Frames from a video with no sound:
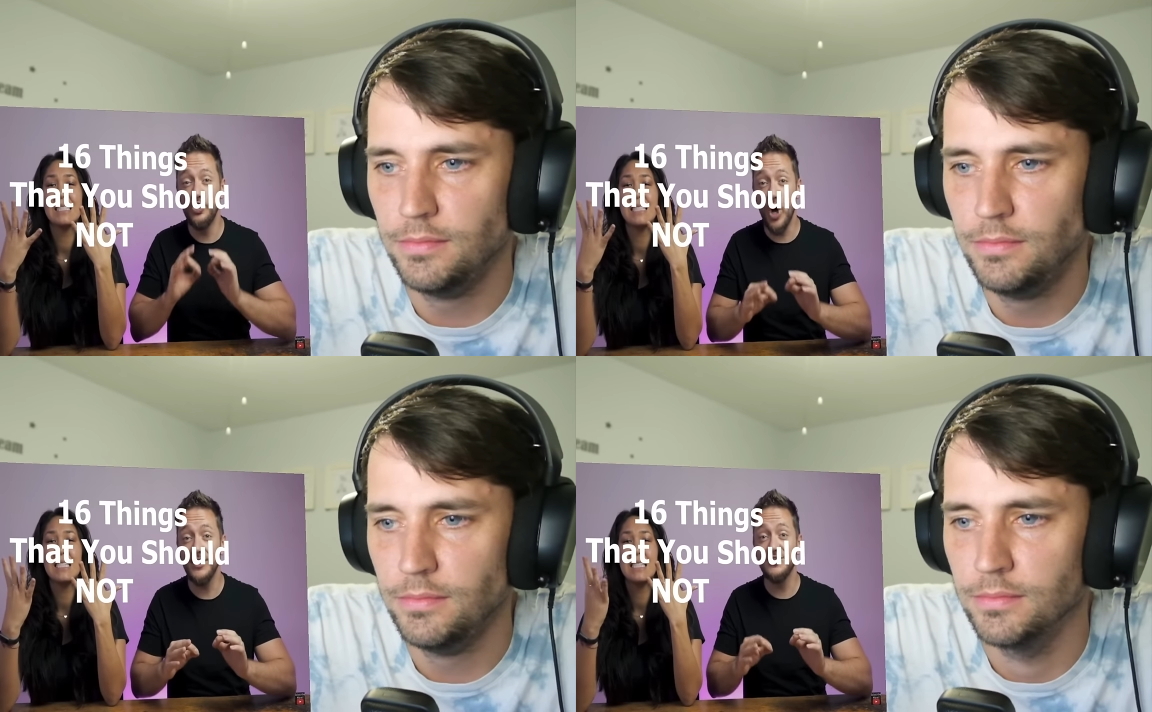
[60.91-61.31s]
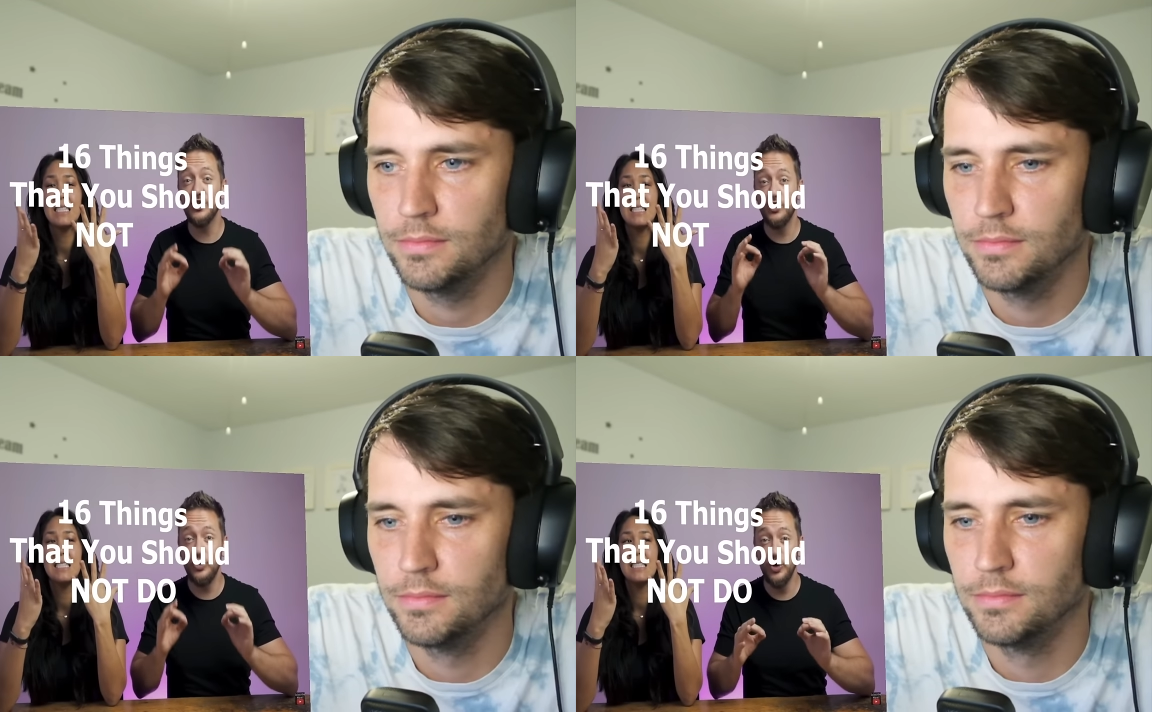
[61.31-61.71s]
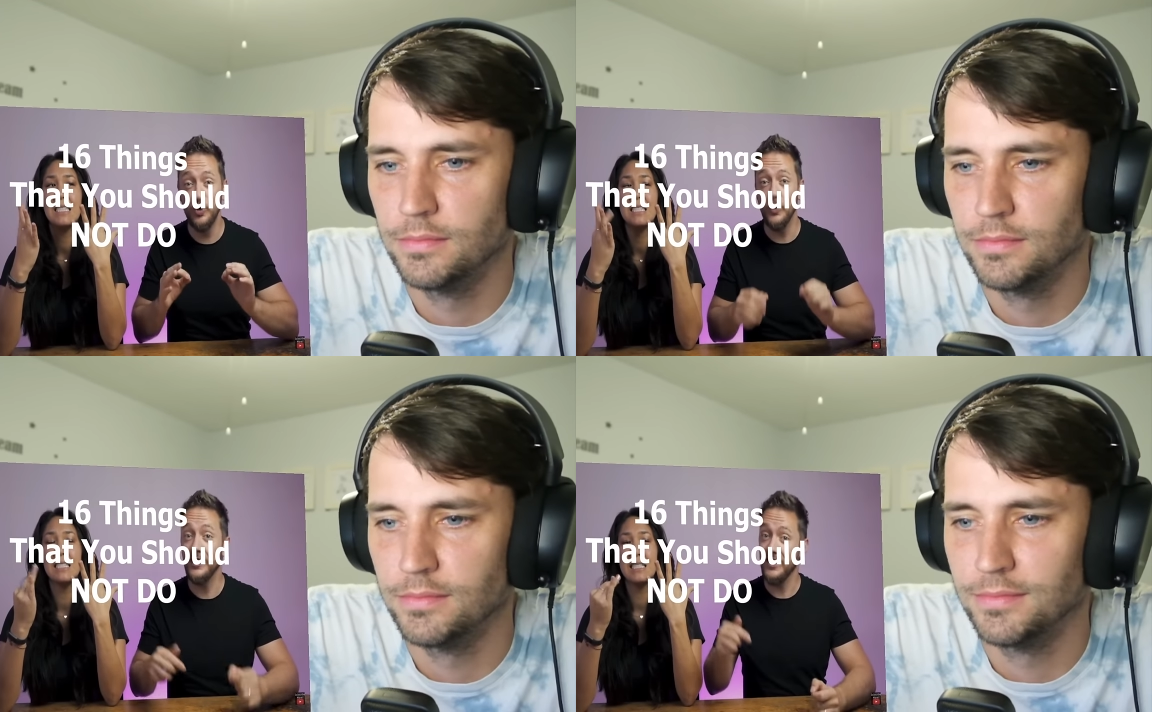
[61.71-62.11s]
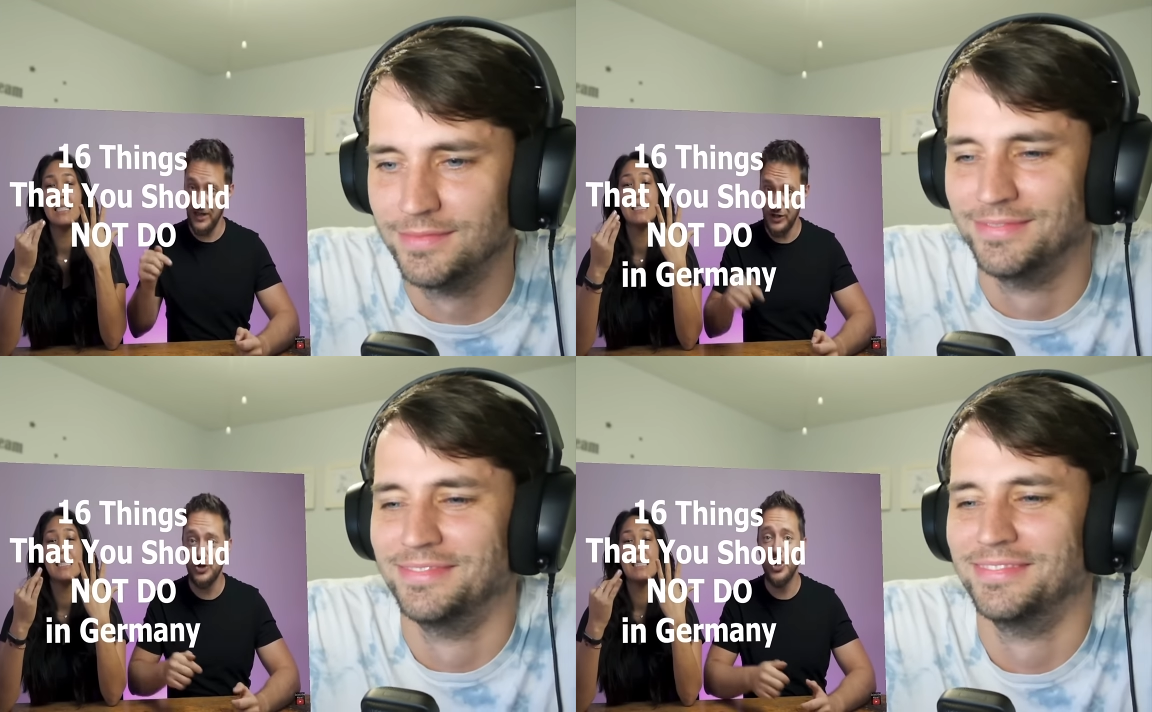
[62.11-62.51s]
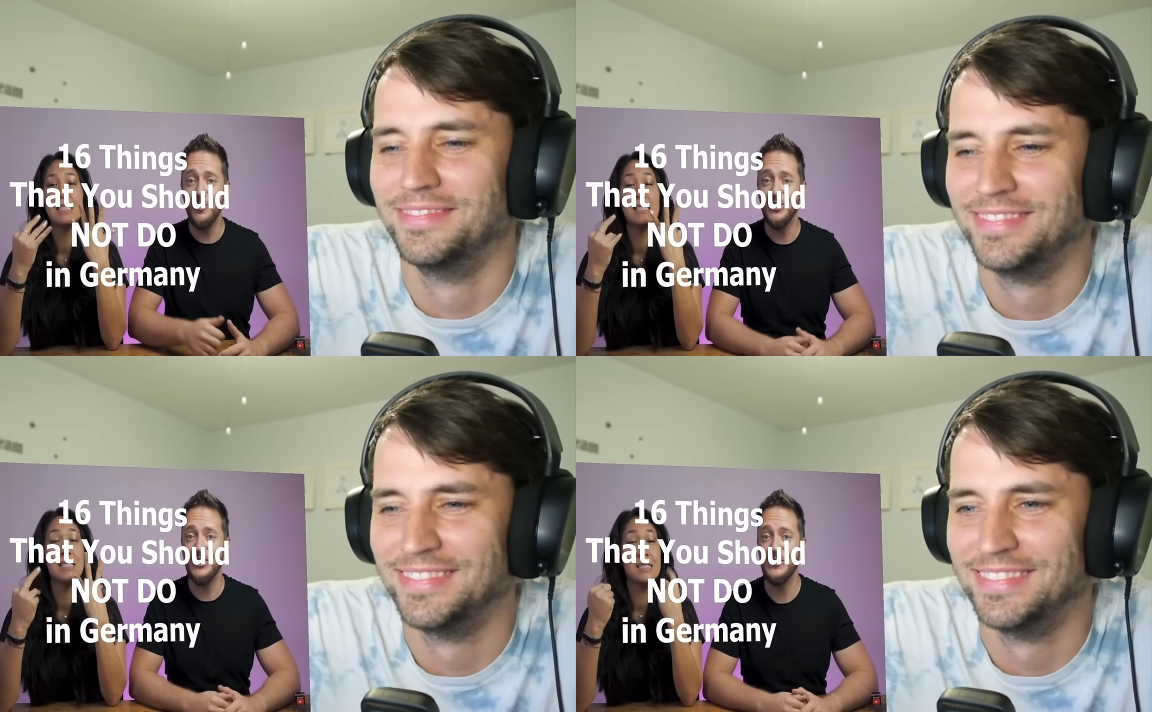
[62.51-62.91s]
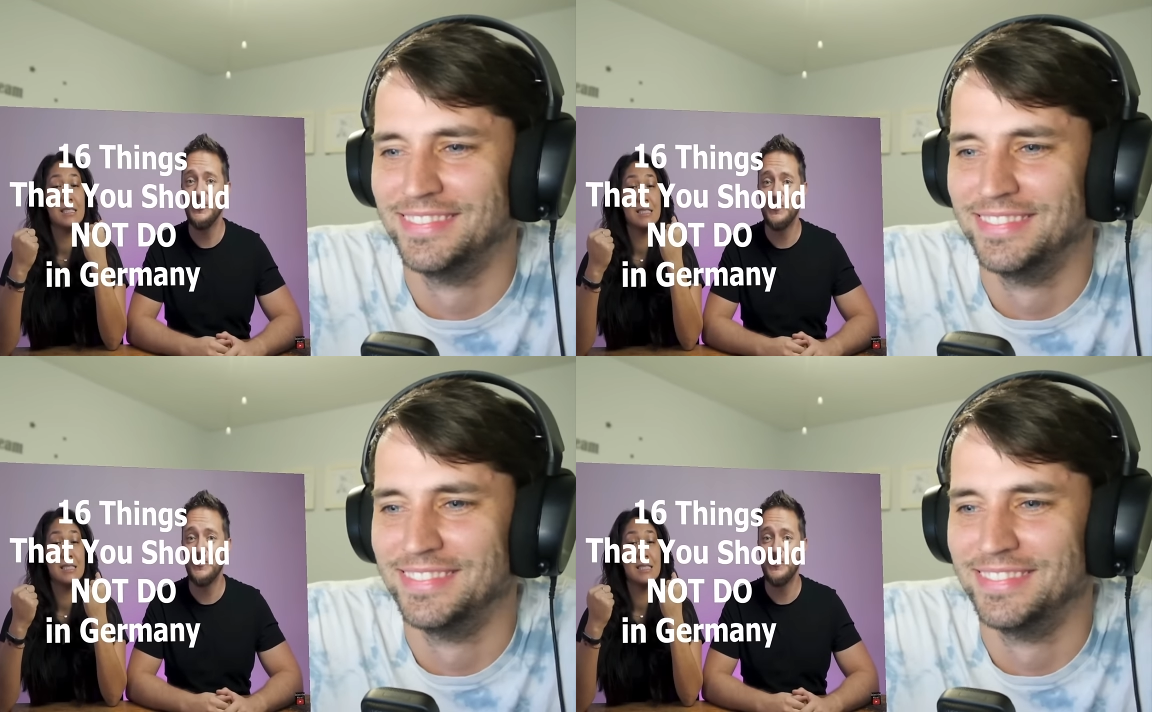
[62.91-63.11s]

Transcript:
Speaker 1: not do in Germany.